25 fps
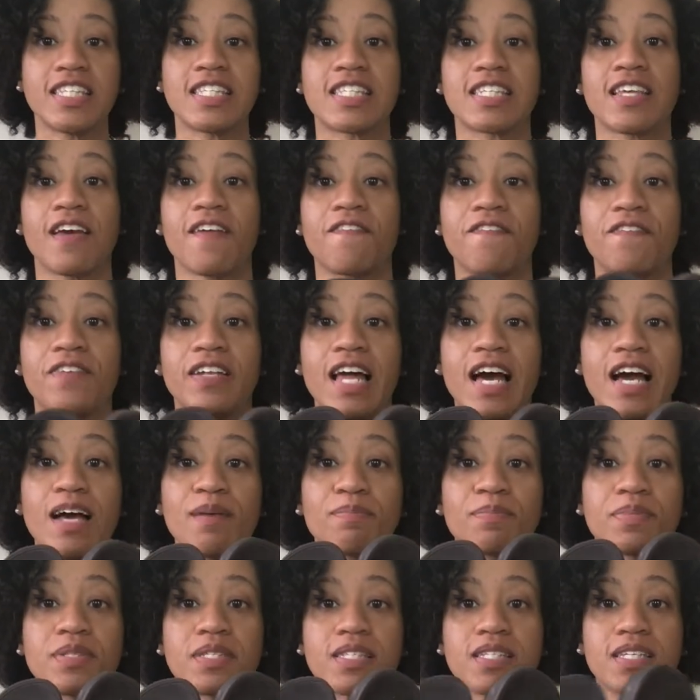
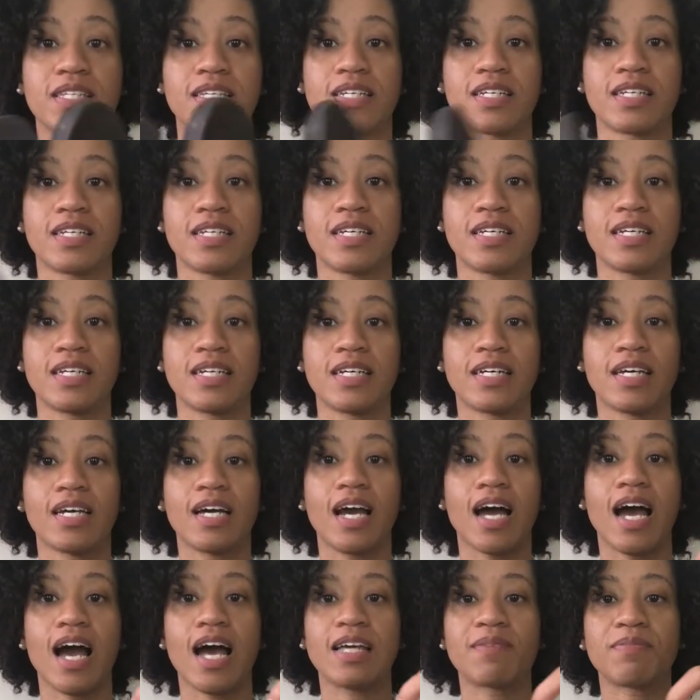Flops.
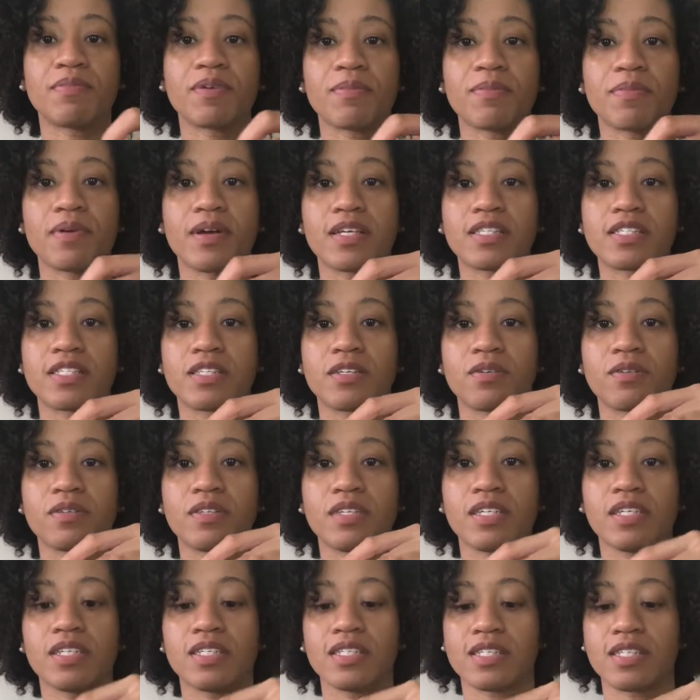I remember I sold
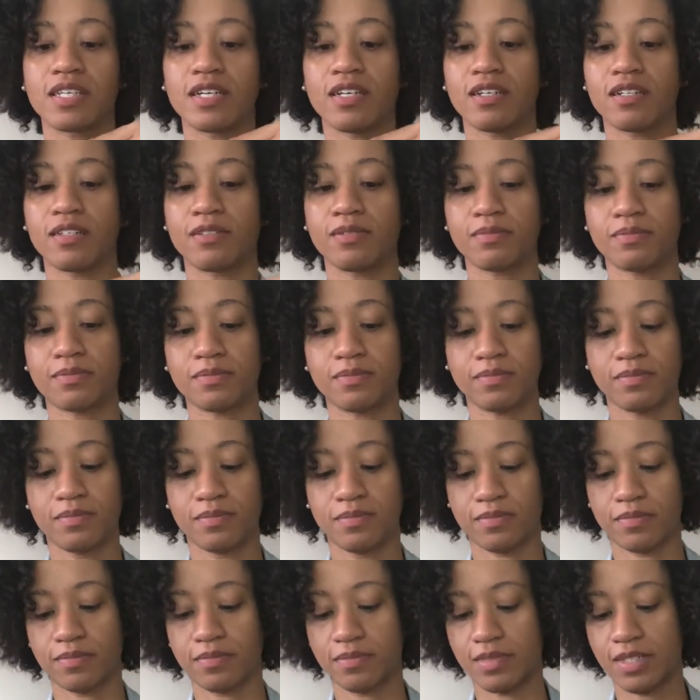these um,
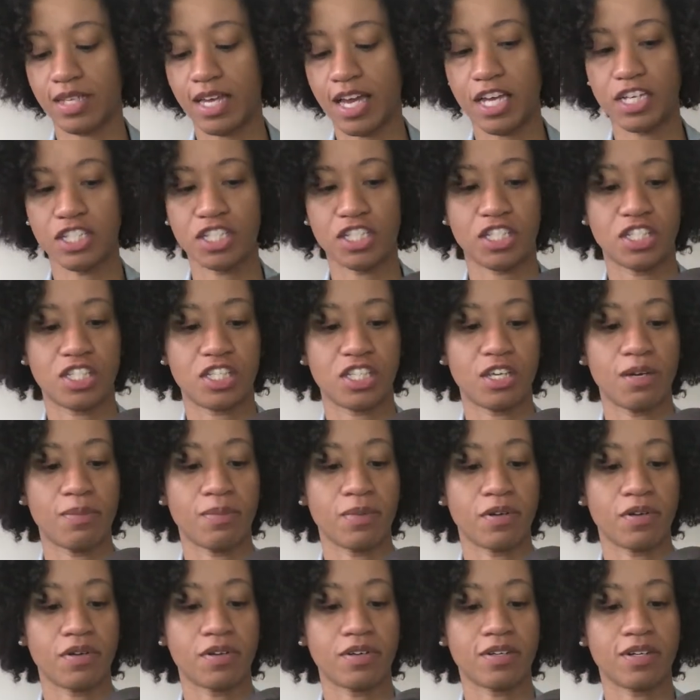last
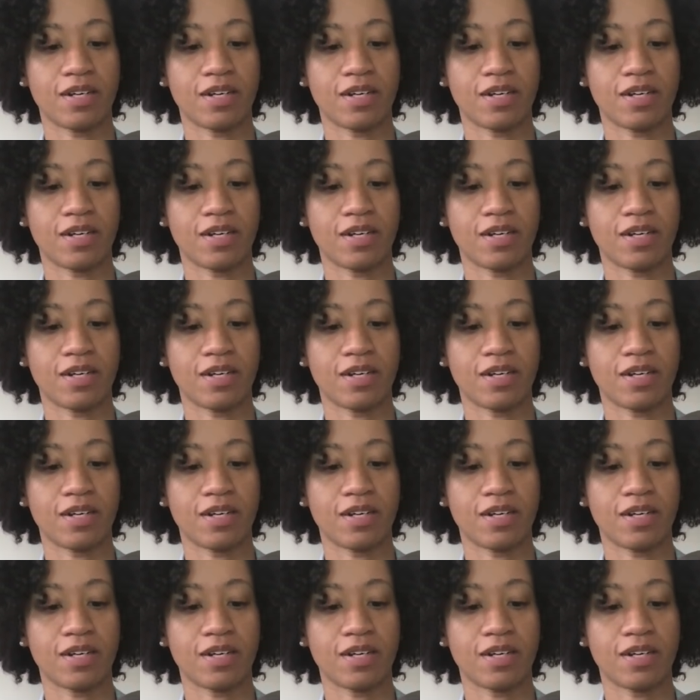summer.